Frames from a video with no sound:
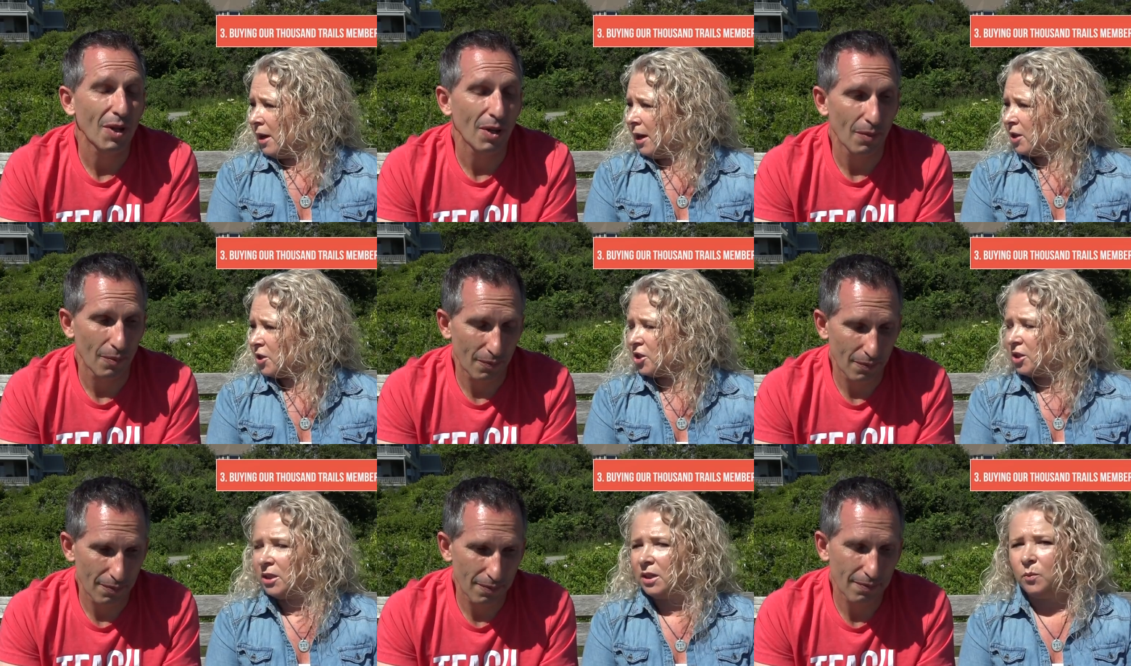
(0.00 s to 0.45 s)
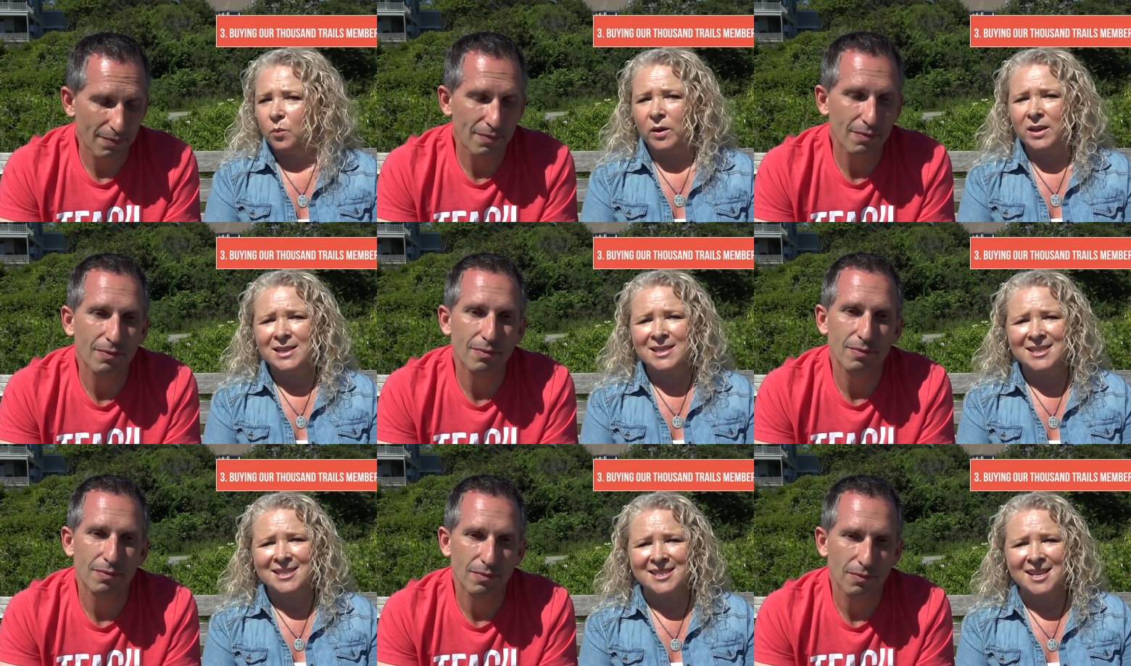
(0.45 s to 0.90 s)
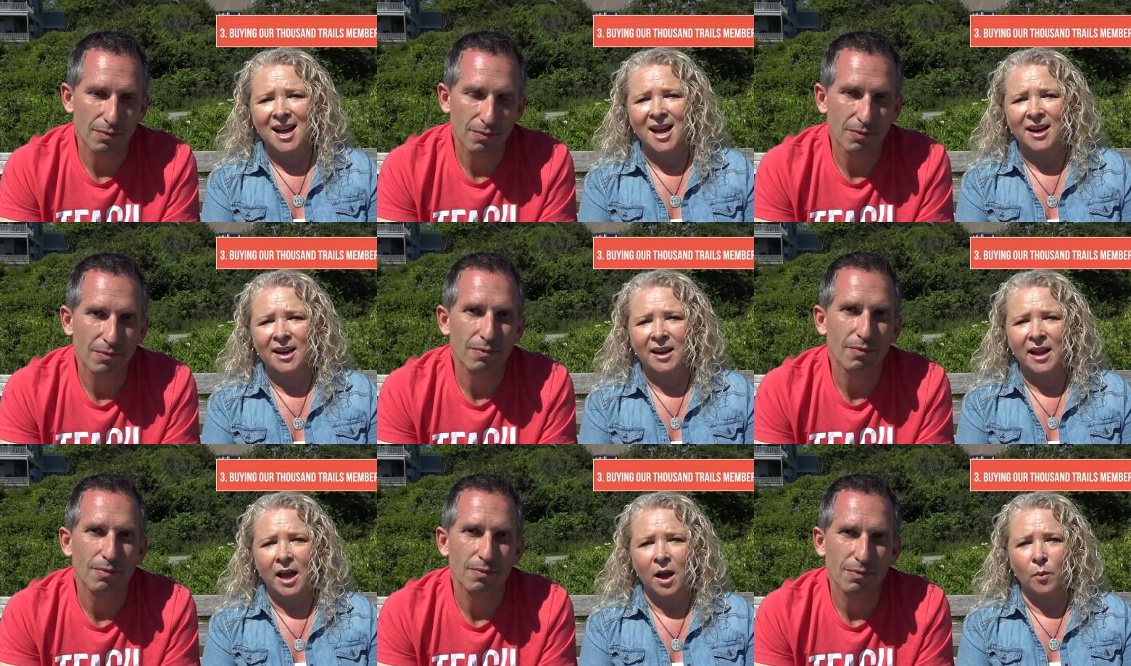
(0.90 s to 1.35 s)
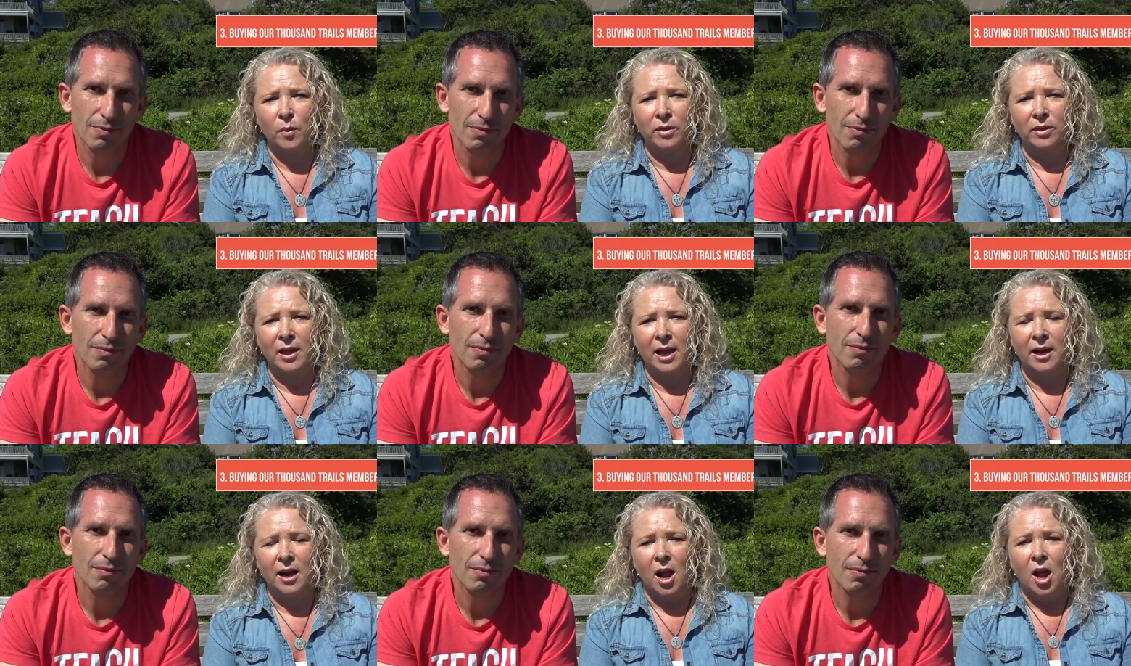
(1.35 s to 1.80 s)
Speaker 1: actually we started out with
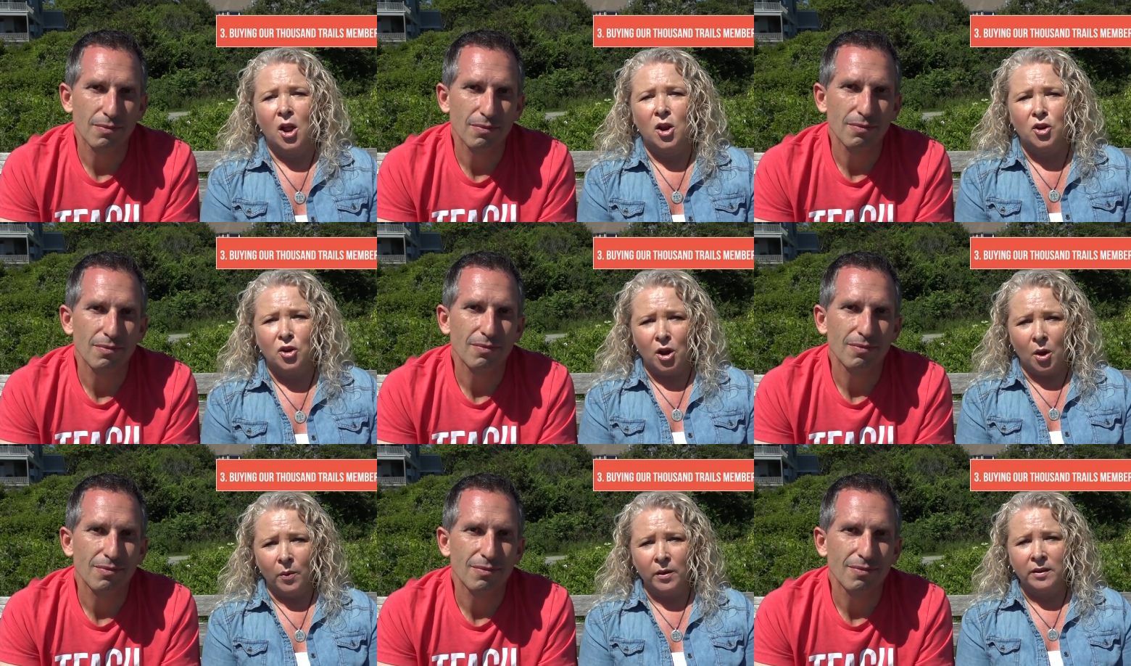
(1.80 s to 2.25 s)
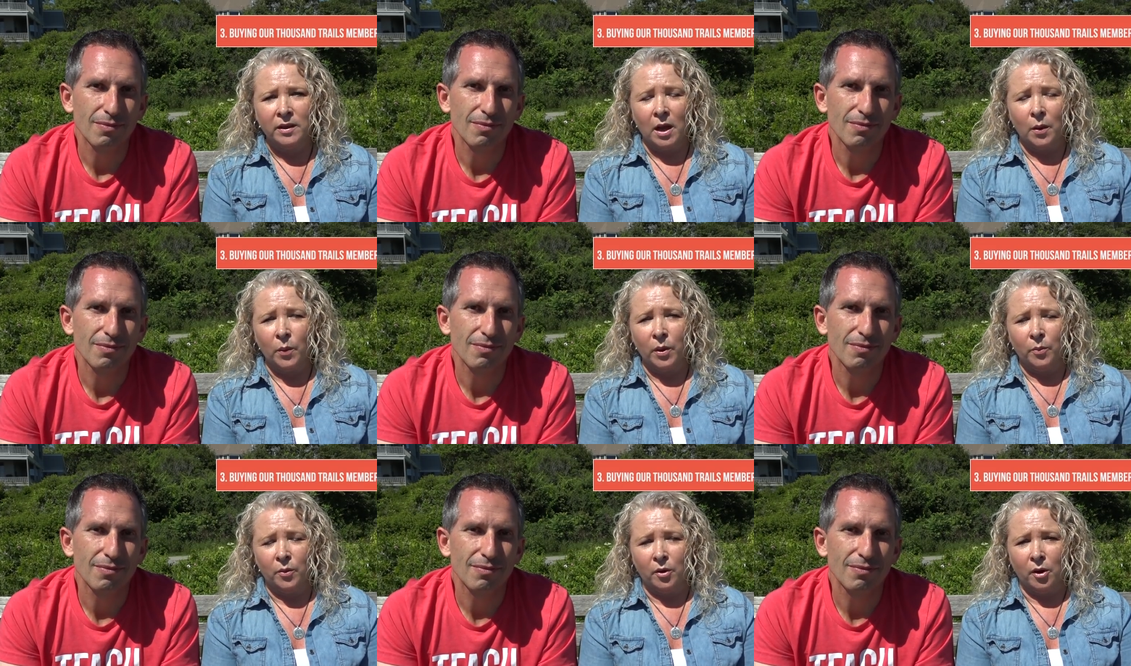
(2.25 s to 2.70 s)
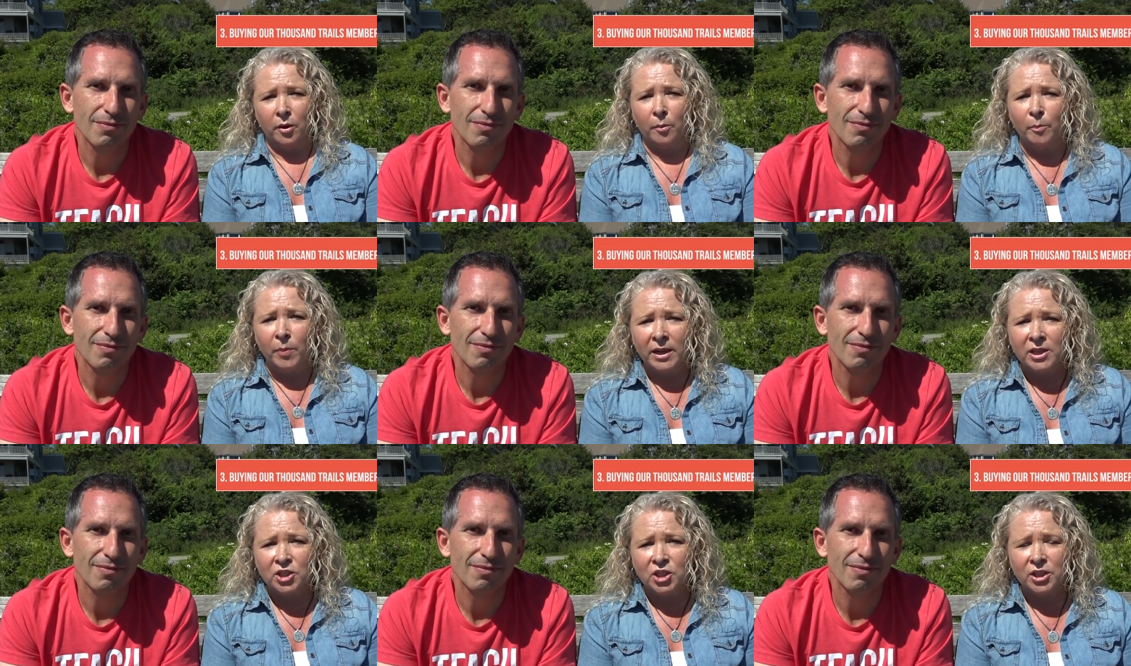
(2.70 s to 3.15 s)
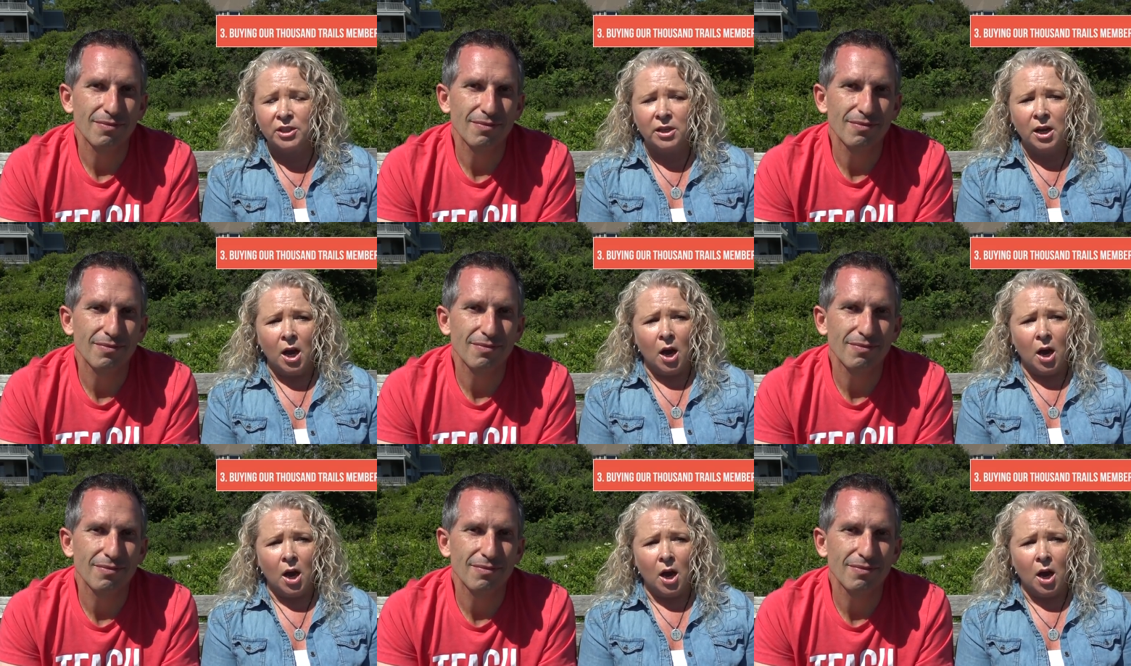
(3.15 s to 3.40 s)
that knowing that we were on a budget